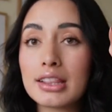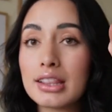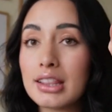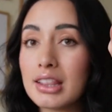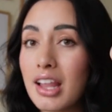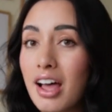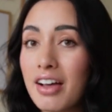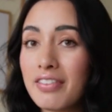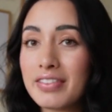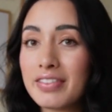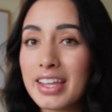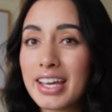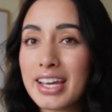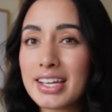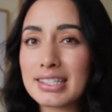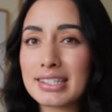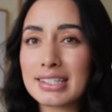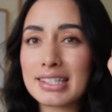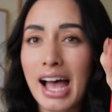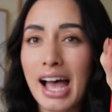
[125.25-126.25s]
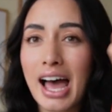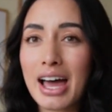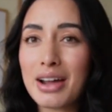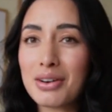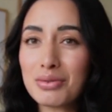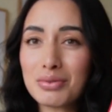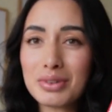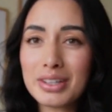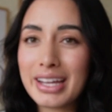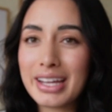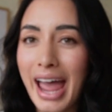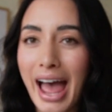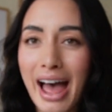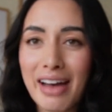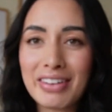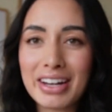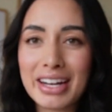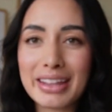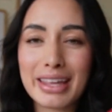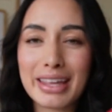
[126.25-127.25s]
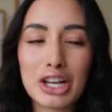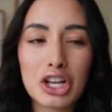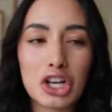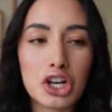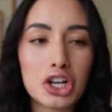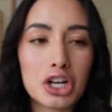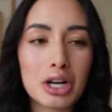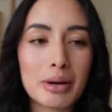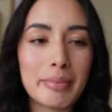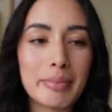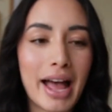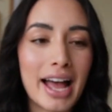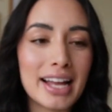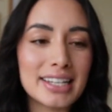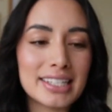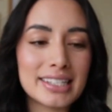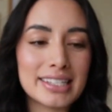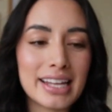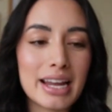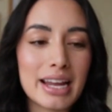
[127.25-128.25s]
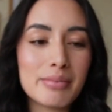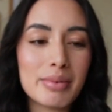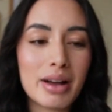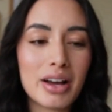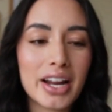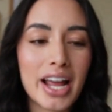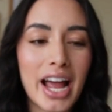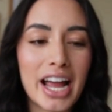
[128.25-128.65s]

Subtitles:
Love this. I don't really have anything good or bad to say about it.